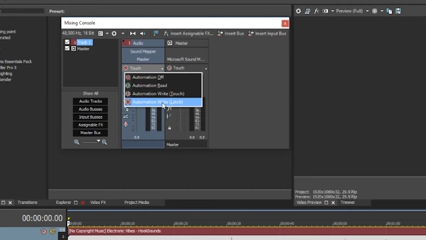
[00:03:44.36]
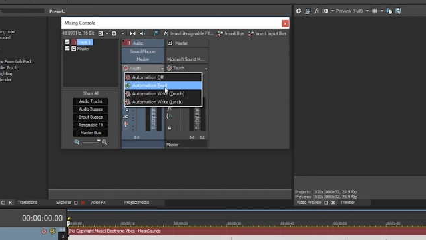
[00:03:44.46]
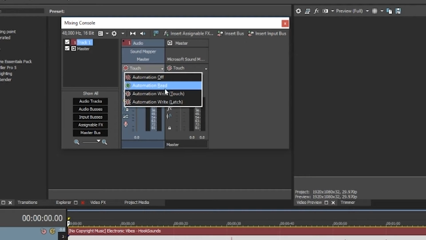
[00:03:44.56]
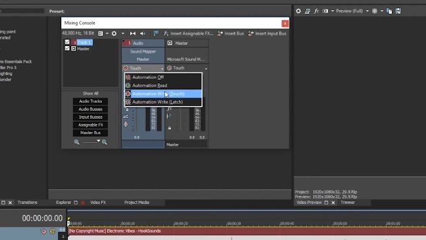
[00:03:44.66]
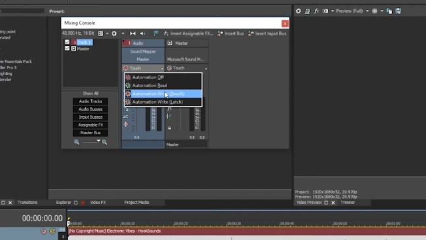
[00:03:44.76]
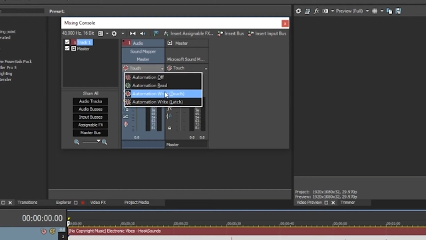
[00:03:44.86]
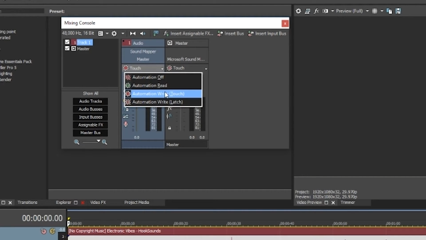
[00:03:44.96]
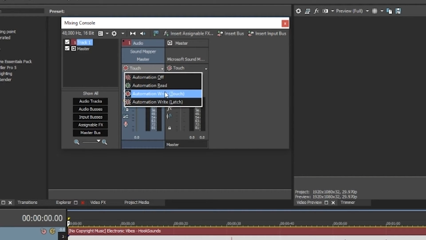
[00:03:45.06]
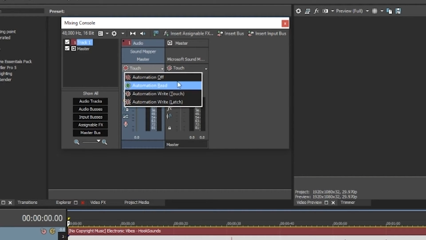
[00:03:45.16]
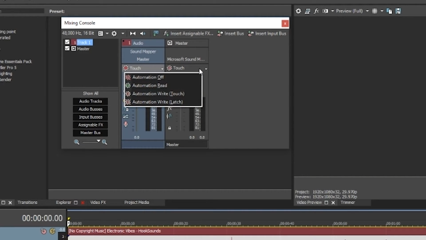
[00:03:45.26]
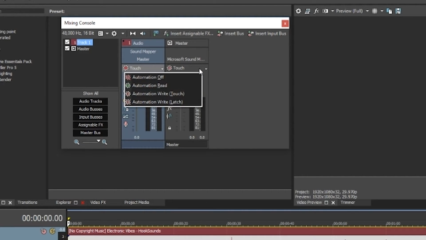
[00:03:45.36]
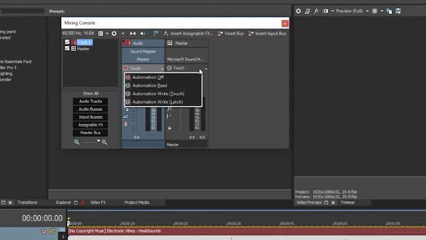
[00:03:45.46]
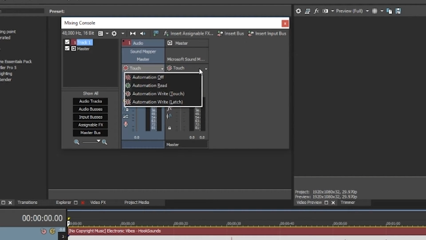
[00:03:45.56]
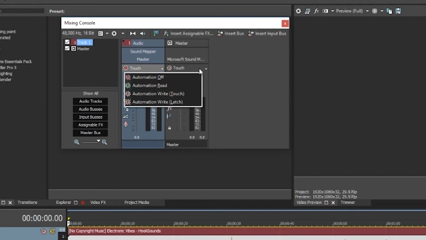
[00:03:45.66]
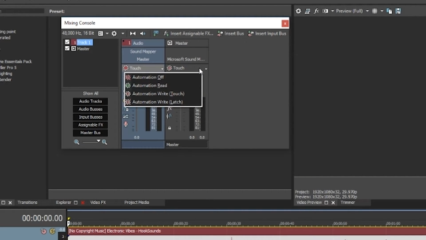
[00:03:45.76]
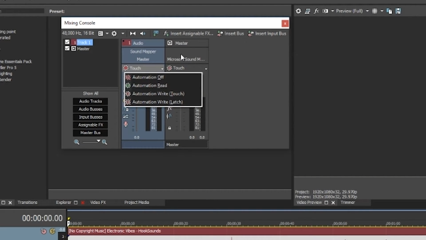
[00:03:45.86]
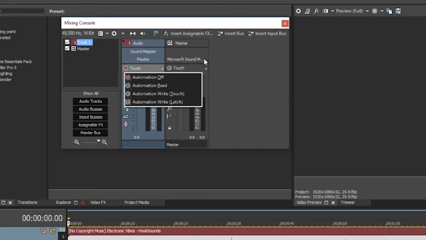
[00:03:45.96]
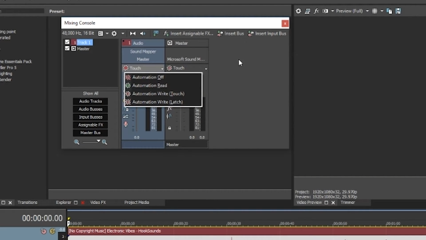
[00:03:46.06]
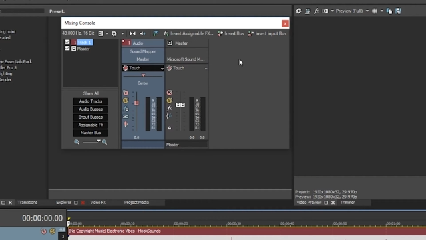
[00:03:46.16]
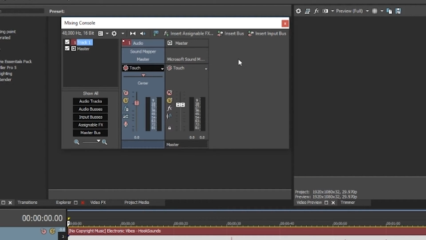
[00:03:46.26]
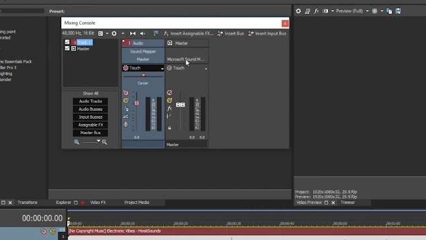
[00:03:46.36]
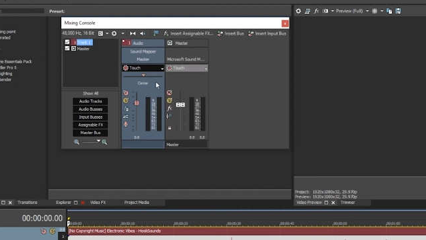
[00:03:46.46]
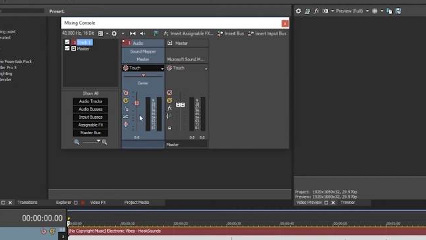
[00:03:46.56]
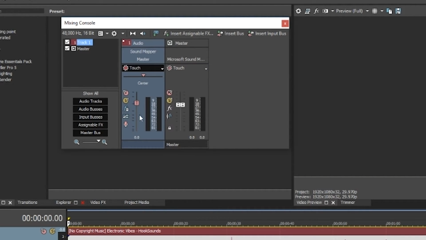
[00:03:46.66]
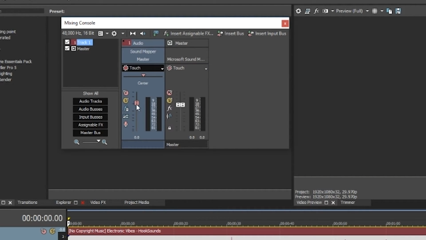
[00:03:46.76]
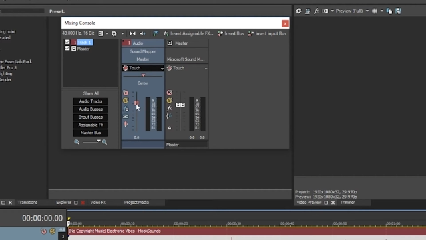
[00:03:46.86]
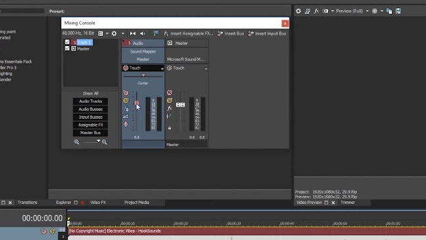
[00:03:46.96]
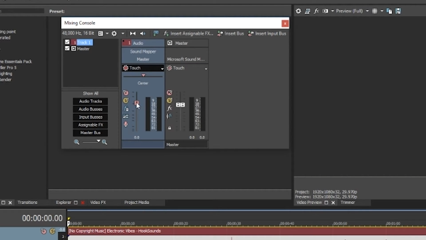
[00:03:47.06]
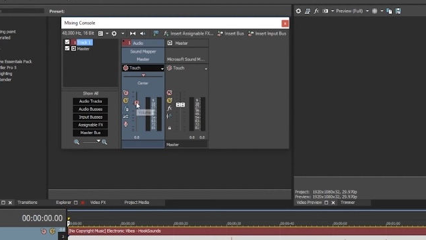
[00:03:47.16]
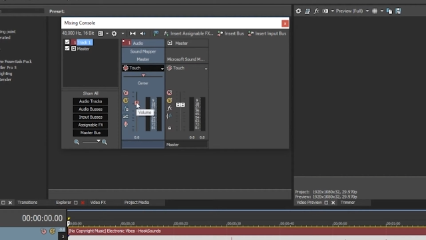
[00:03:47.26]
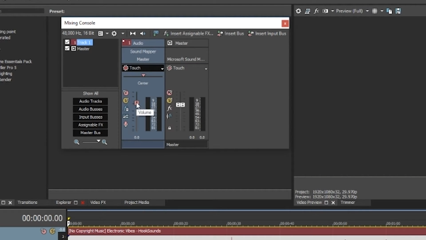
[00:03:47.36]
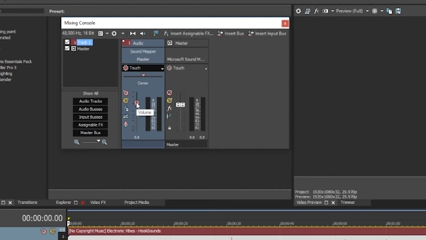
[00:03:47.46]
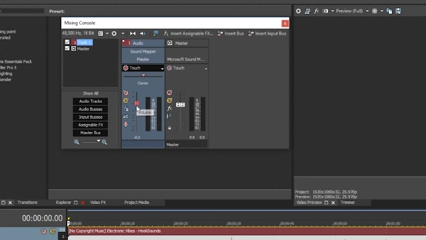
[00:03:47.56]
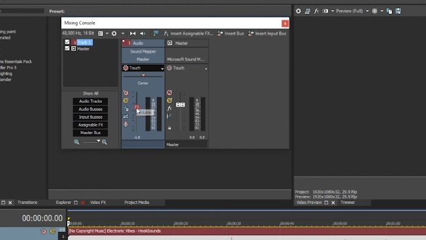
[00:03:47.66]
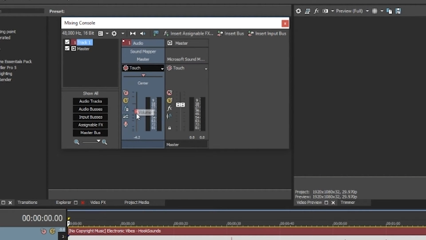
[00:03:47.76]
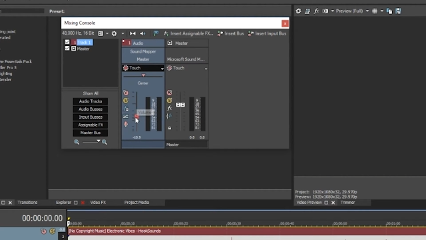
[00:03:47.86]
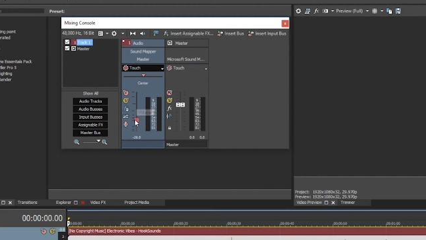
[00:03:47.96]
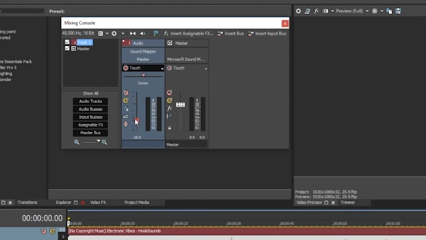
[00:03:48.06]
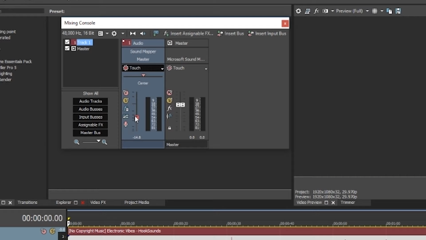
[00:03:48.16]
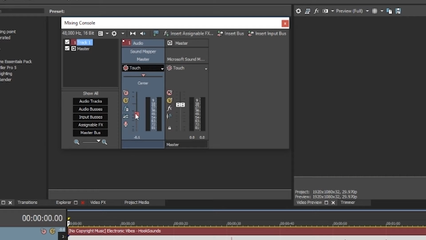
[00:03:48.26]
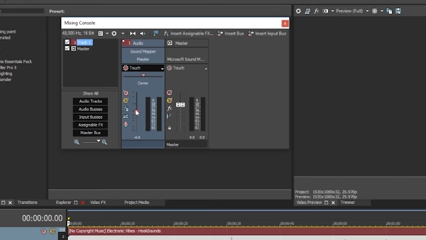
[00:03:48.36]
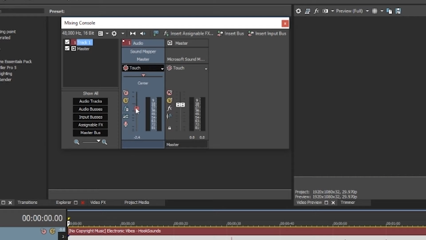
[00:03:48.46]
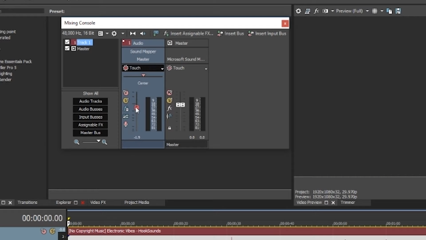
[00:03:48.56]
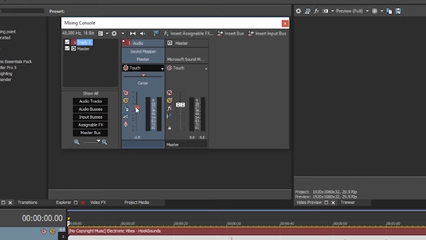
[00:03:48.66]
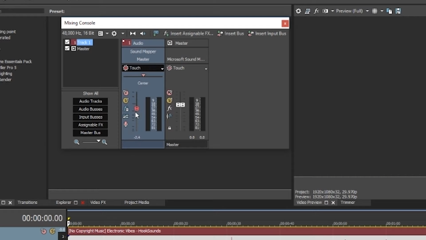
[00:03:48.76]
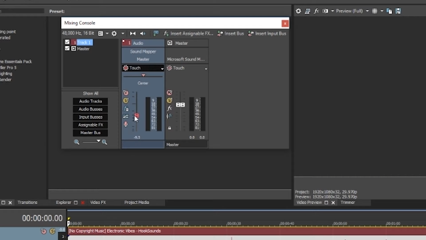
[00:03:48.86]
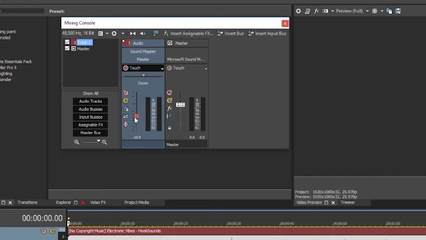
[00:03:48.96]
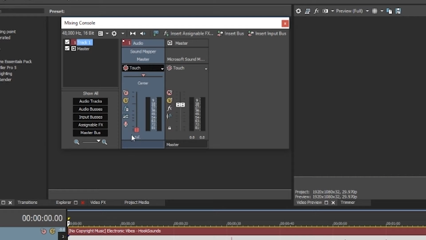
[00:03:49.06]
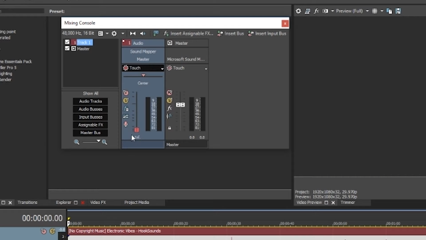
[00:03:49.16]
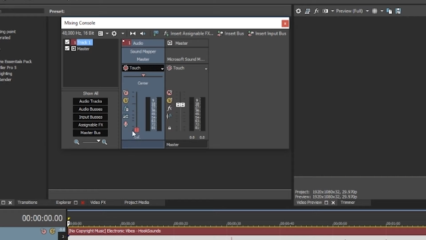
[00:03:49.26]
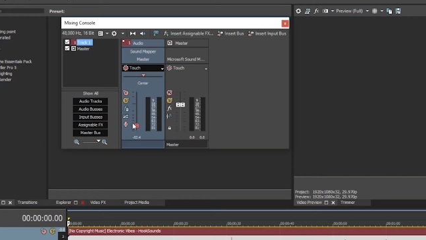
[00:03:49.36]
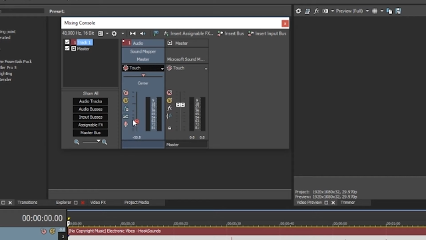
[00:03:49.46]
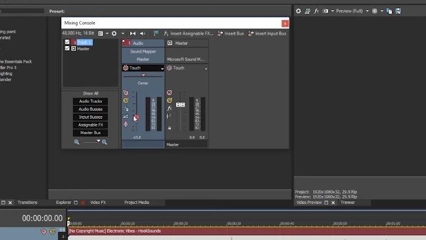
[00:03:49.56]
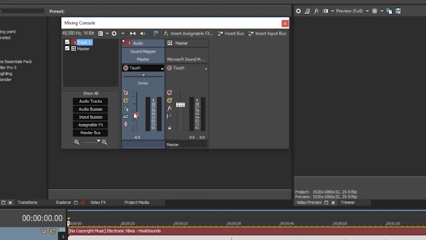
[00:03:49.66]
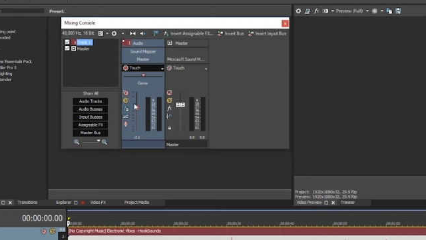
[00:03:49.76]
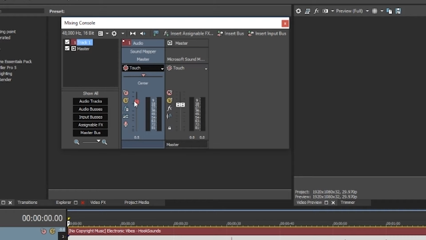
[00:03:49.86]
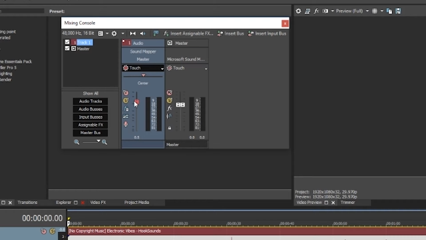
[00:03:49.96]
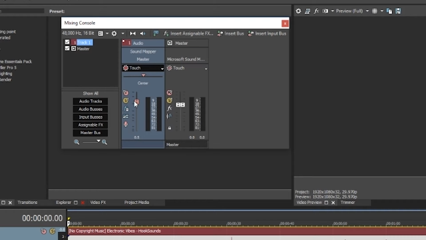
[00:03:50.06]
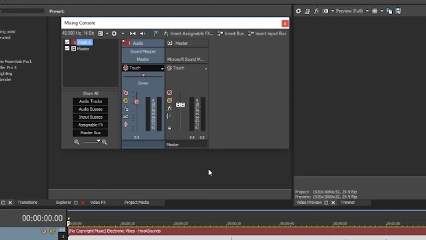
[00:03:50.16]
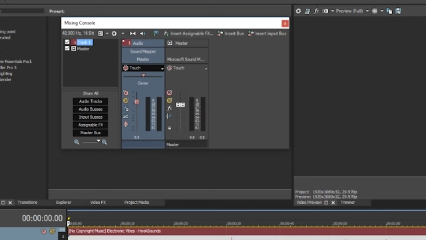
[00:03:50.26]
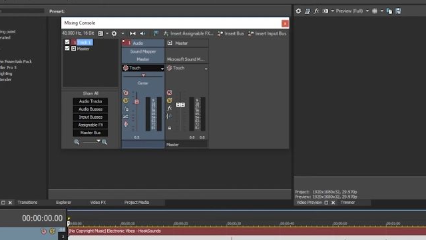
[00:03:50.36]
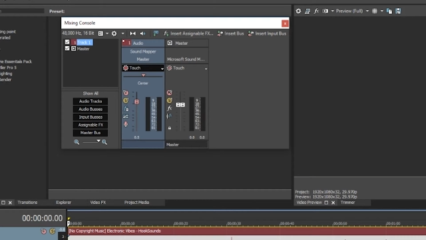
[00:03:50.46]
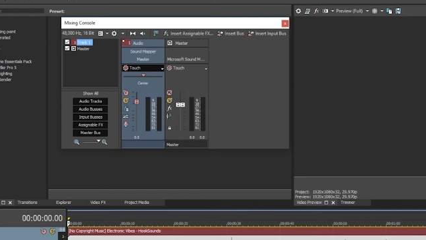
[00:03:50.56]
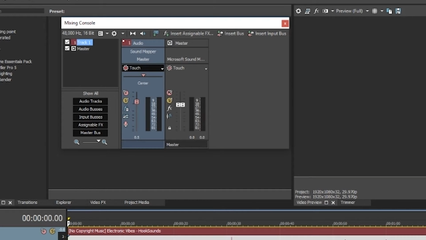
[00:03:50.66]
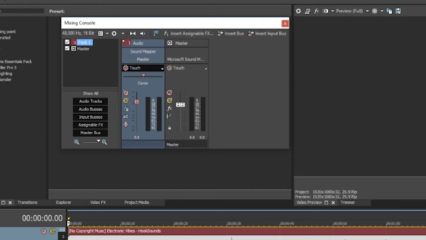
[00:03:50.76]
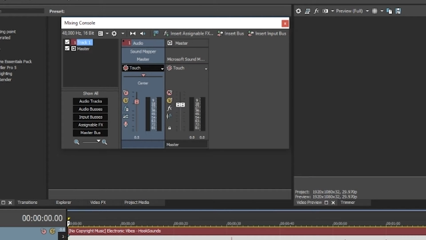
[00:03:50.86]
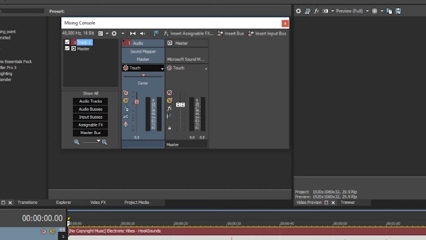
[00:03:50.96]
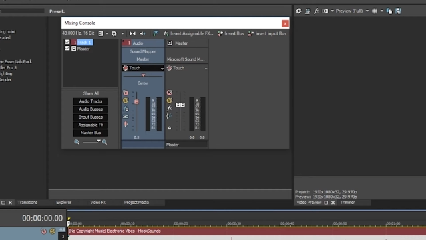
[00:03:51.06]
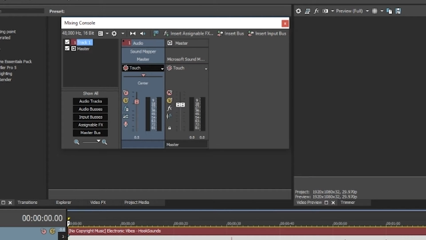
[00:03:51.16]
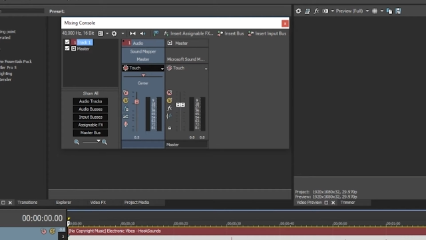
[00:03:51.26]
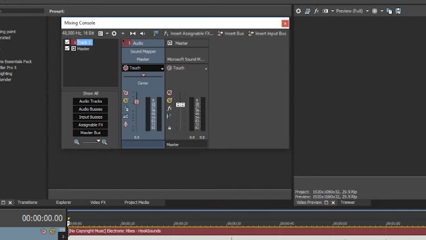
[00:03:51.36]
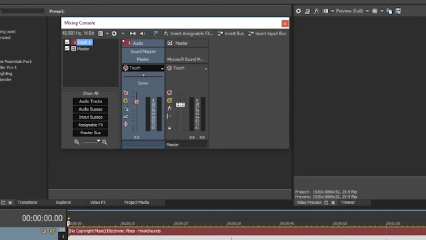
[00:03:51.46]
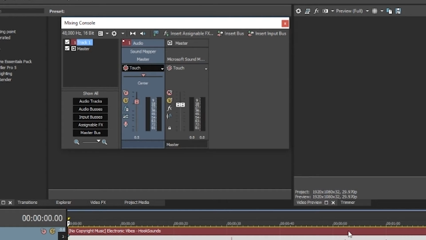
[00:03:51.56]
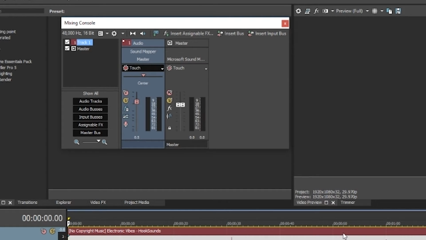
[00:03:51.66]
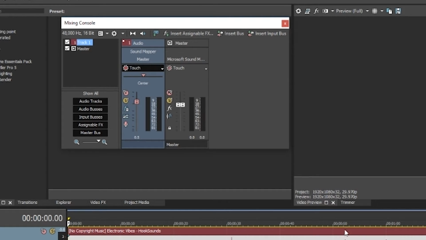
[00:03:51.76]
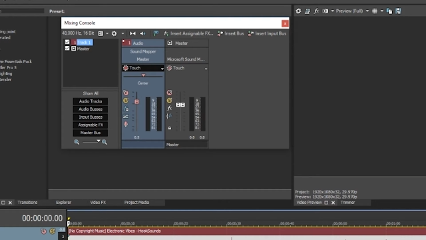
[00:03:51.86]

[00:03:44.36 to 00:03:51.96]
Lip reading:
Nobody's mouth can be seen.